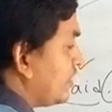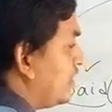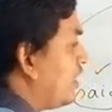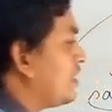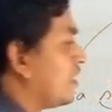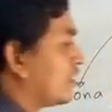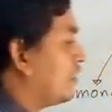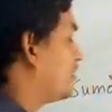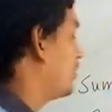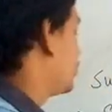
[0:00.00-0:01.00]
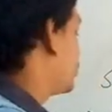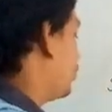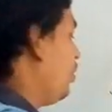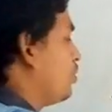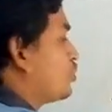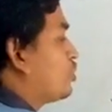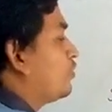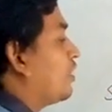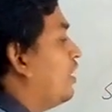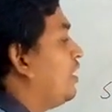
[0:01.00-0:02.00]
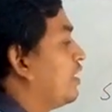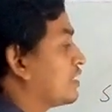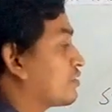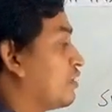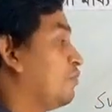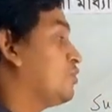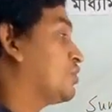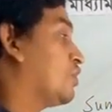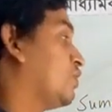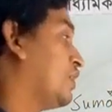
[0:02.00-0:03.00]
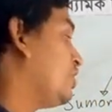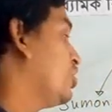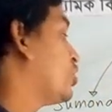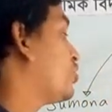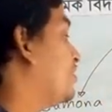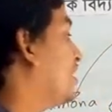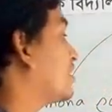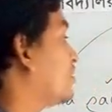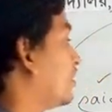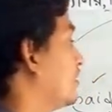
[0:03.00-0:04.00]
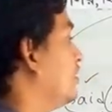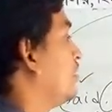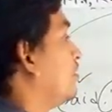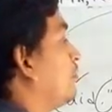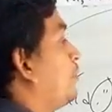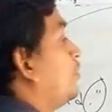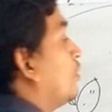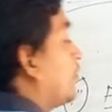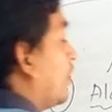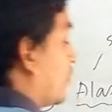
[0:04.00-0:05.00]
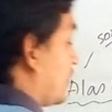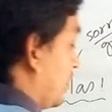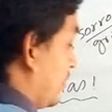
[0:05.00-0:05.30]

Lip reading: Here gotten. So Shumana exclaimed with sorrow that she had gotten poor marks.